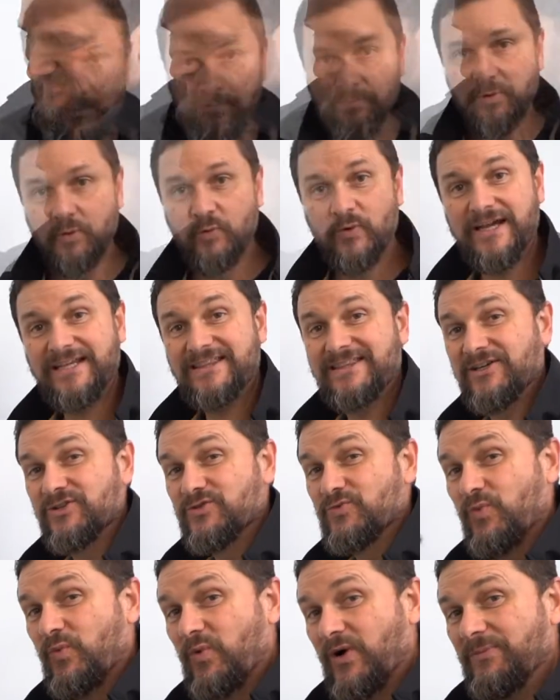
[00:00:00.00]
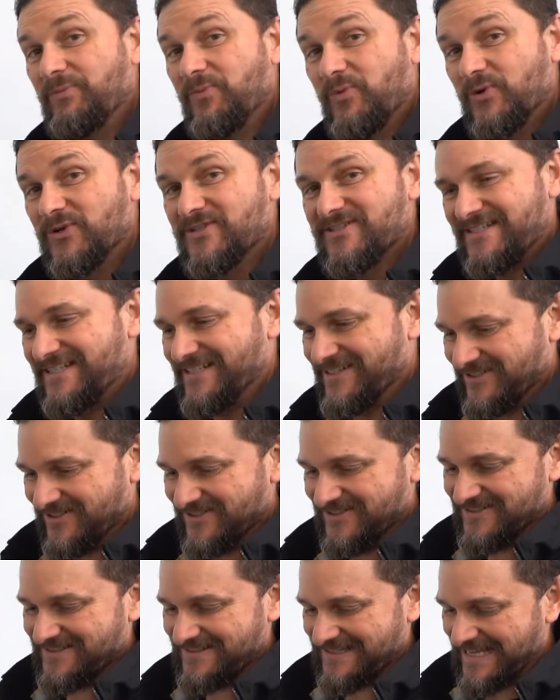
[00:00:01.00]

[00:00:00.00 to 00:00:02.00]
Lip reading: But wait, there's one more sticker.